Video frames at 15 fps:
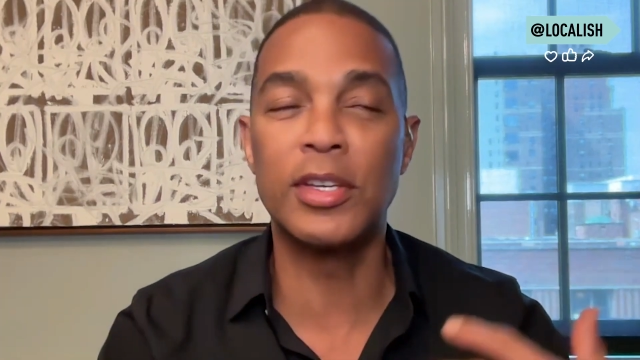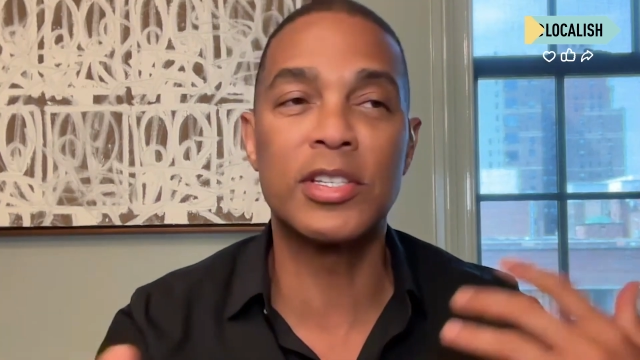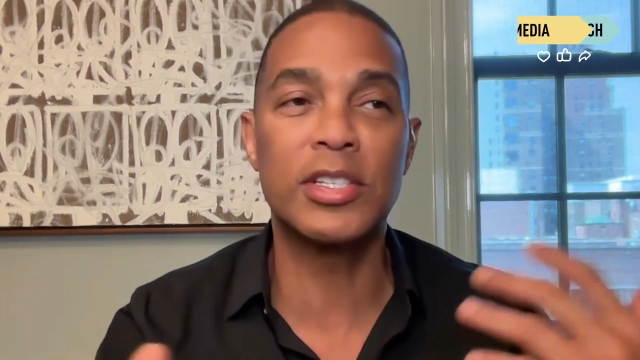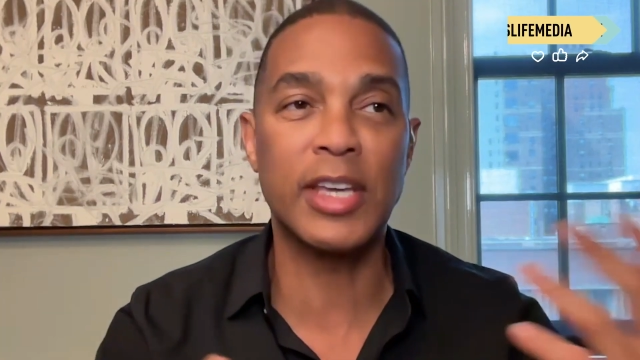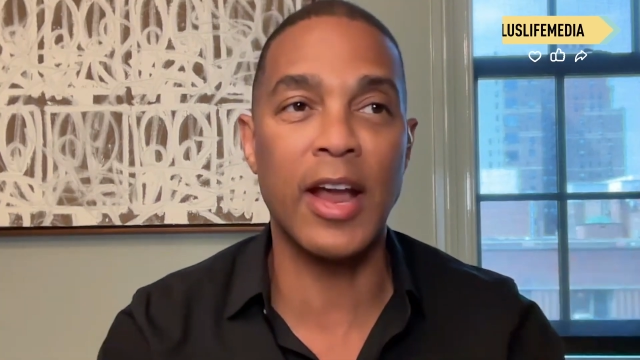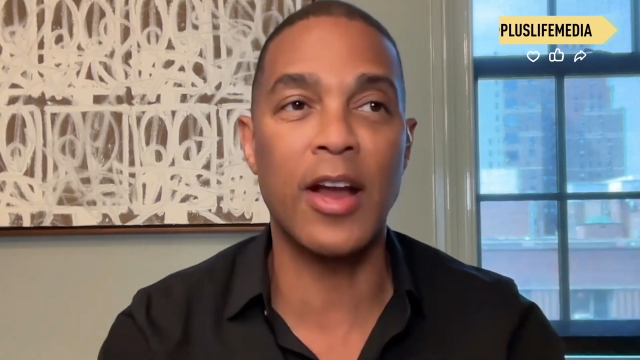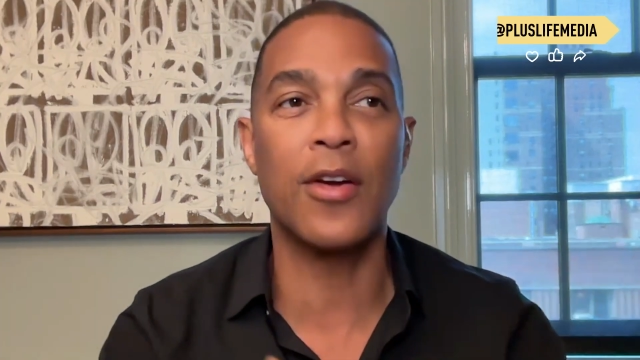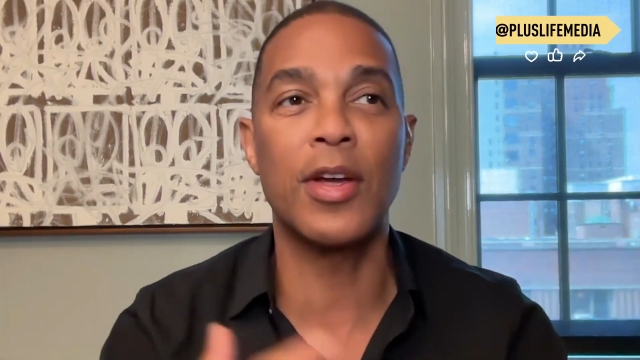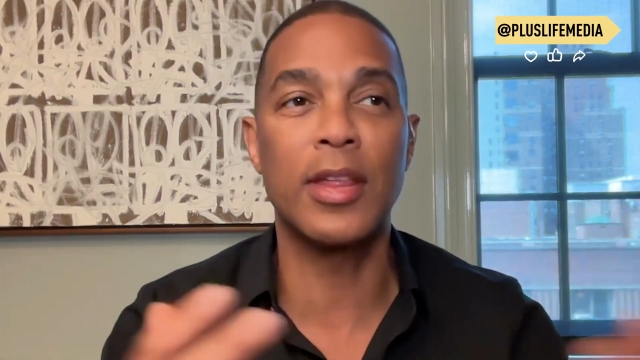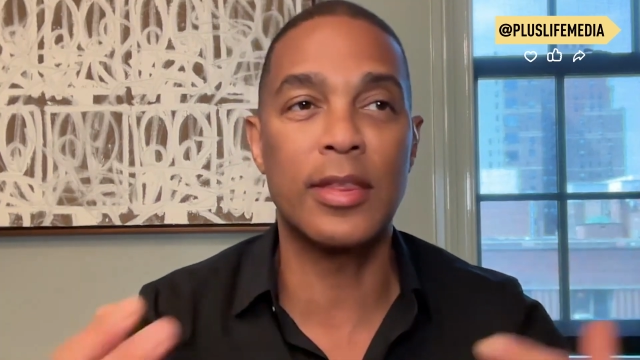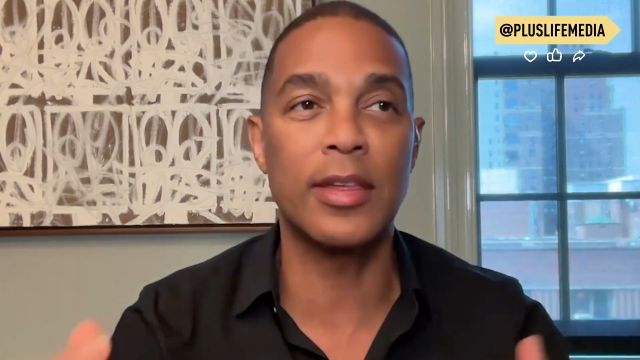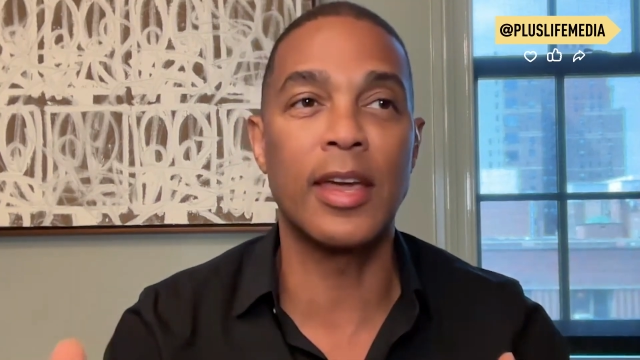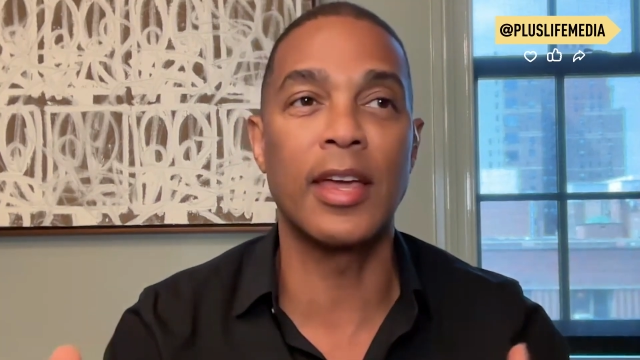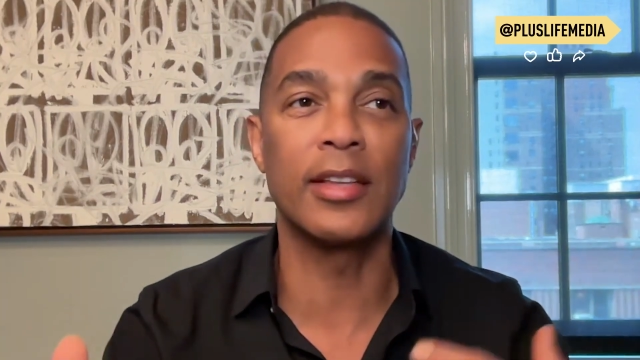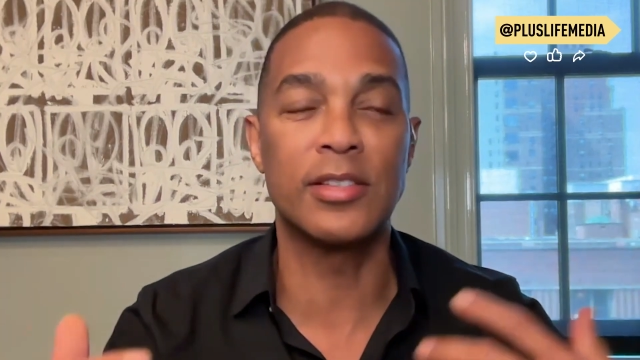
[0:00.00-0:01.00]
scary
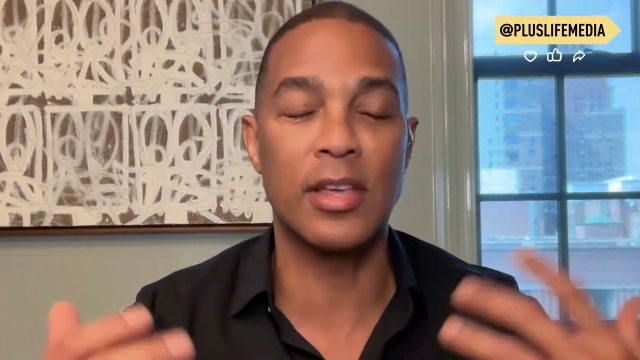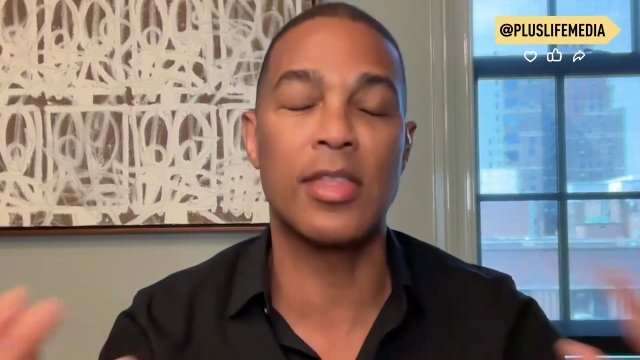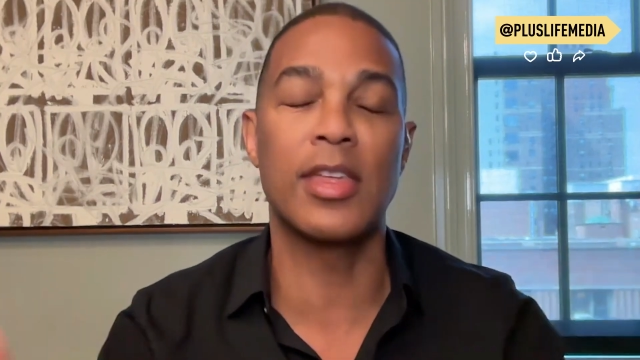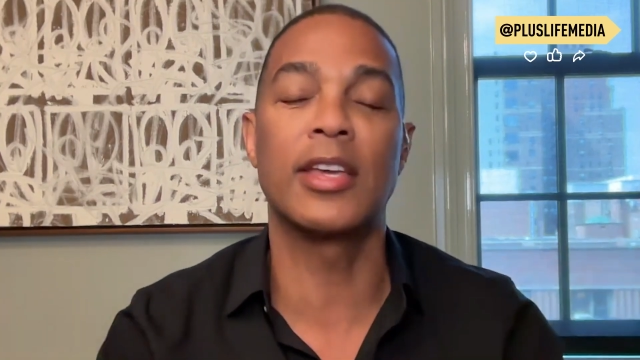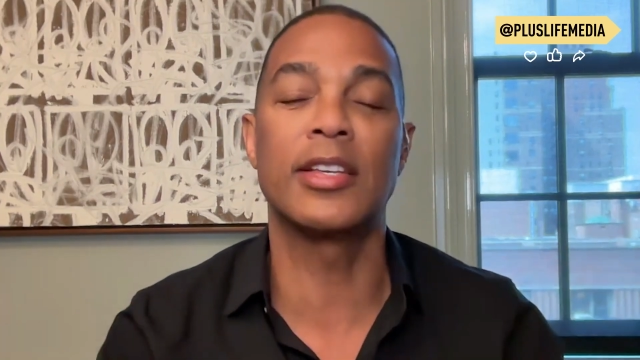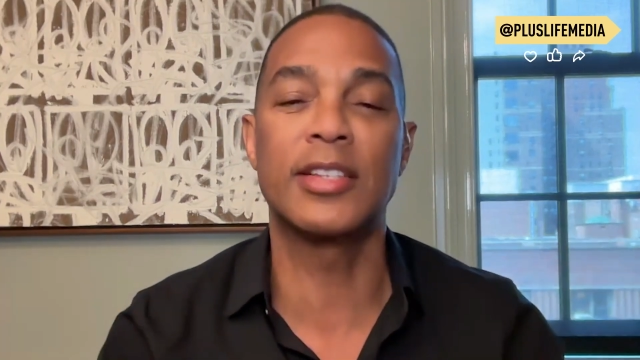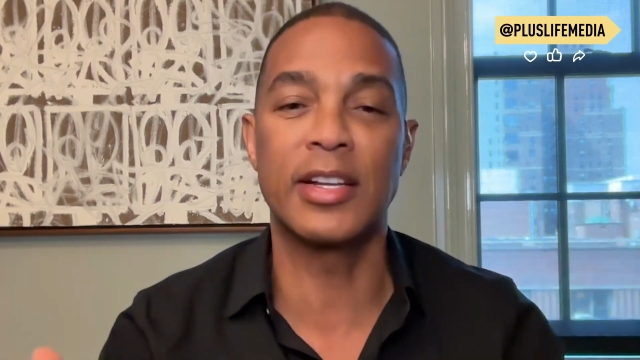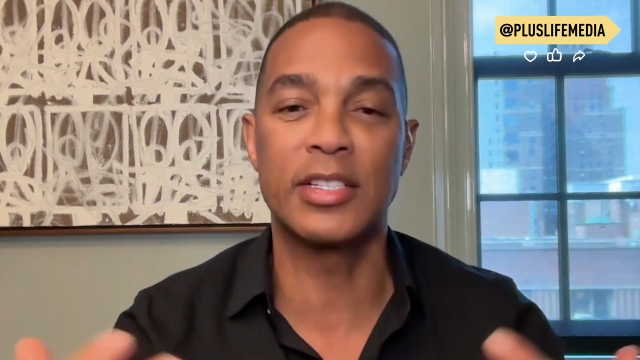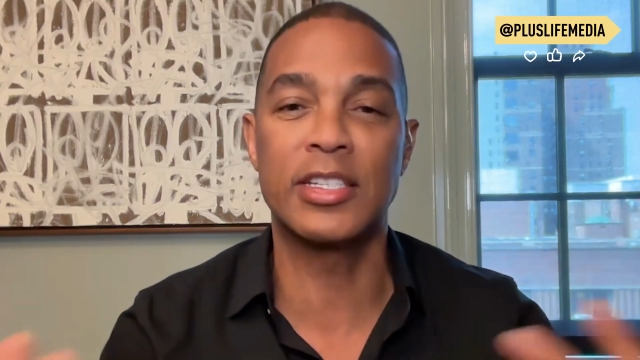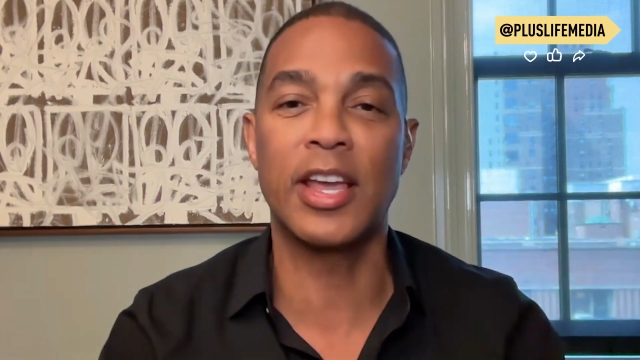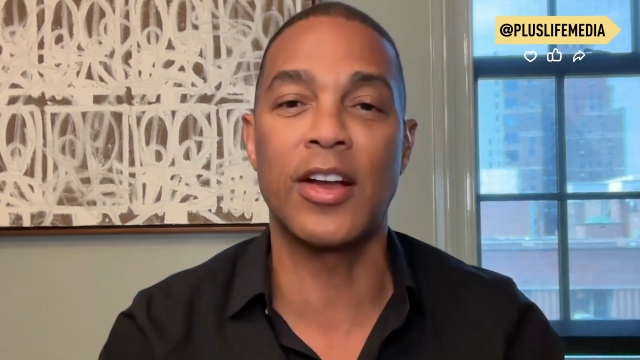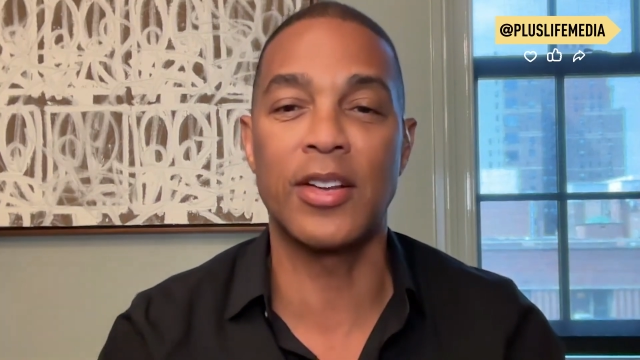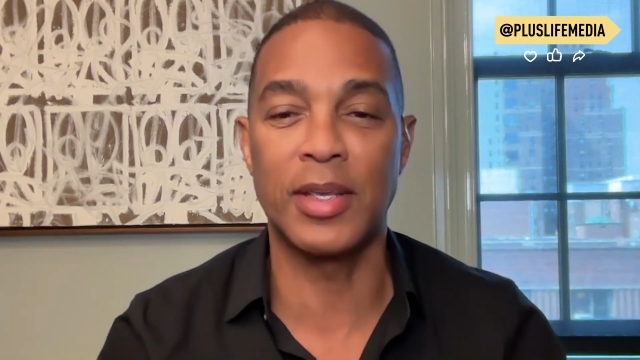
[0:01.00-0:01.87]
things, the things that scare